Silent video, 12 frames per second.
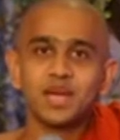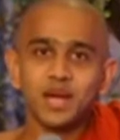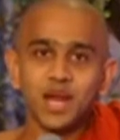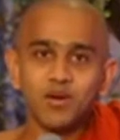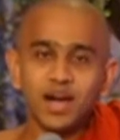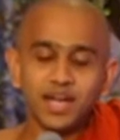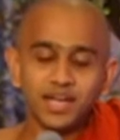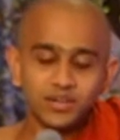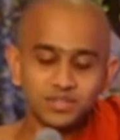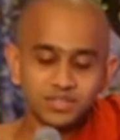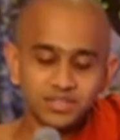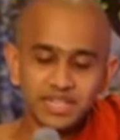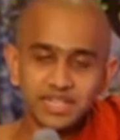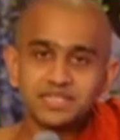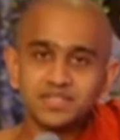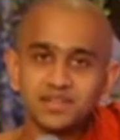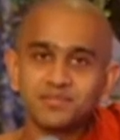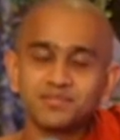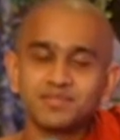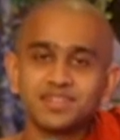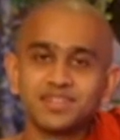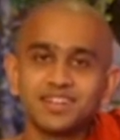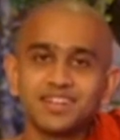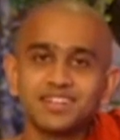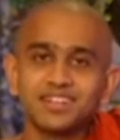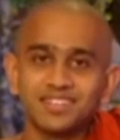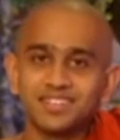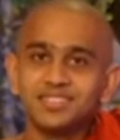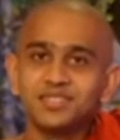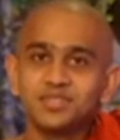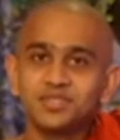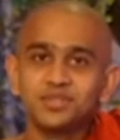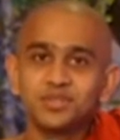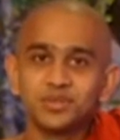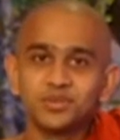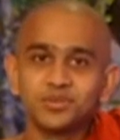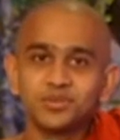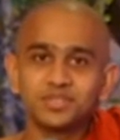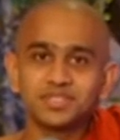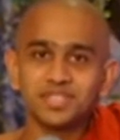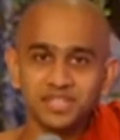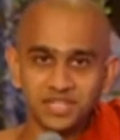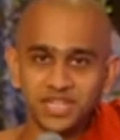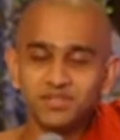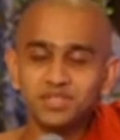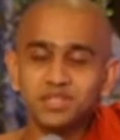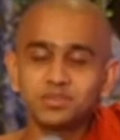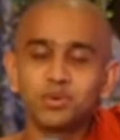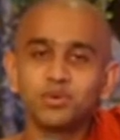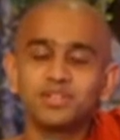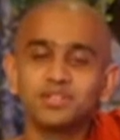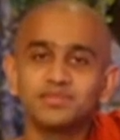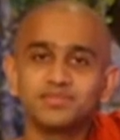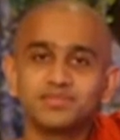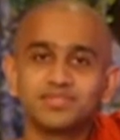Now I also need some urge to continue this program.